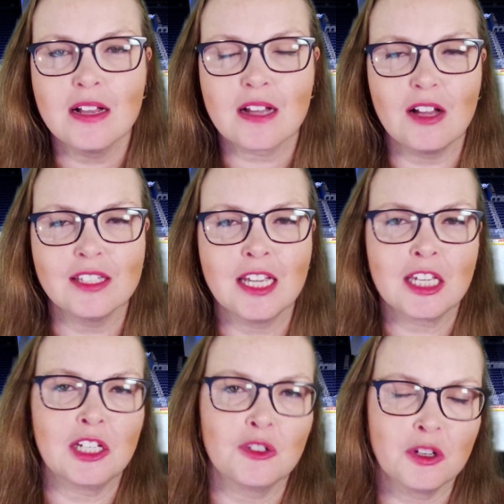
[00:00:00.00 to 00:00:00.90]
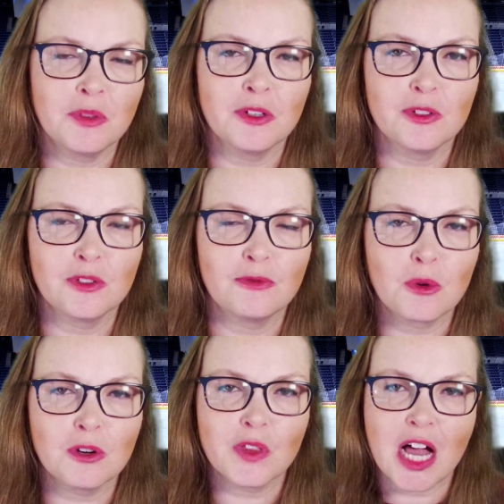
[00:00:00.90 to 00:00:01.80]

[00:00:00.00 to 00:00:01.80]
content contributors for the